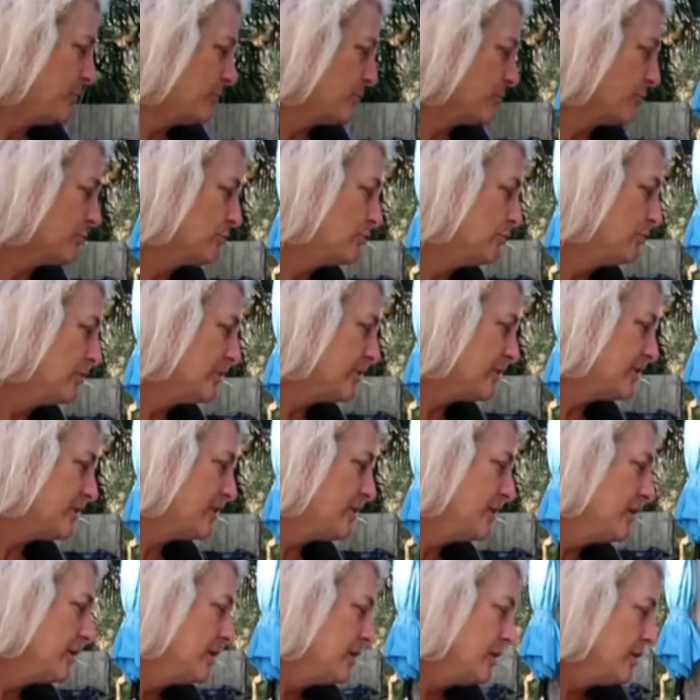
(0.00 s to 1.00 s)
We're
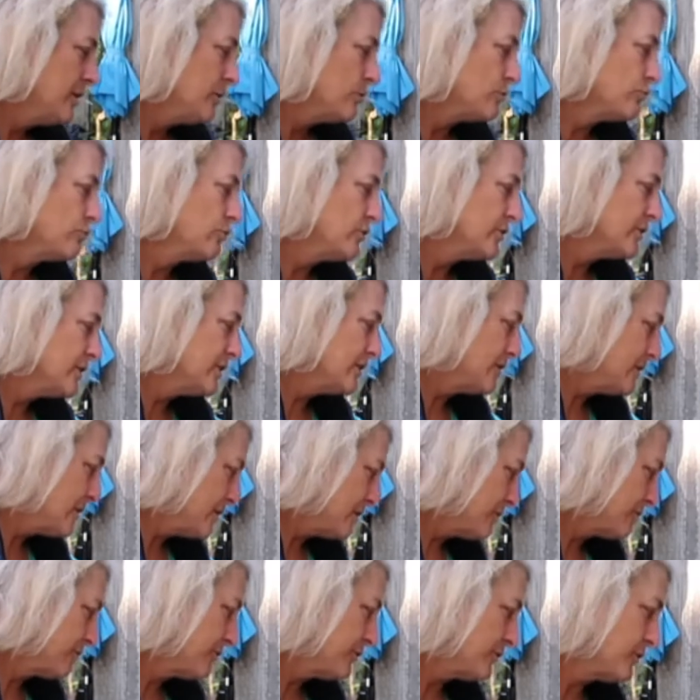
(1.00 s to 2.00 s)
really
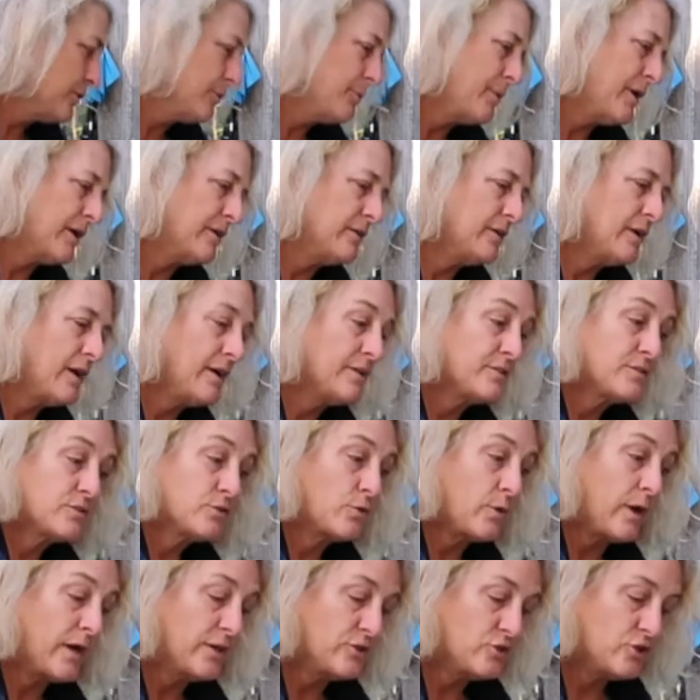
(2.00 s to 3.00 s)
careful about not
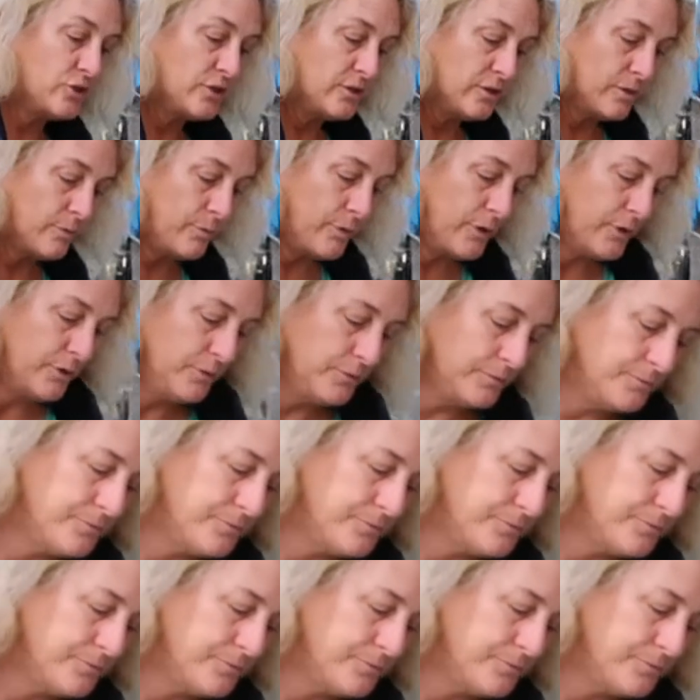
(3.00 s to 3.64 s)
scratching the boat.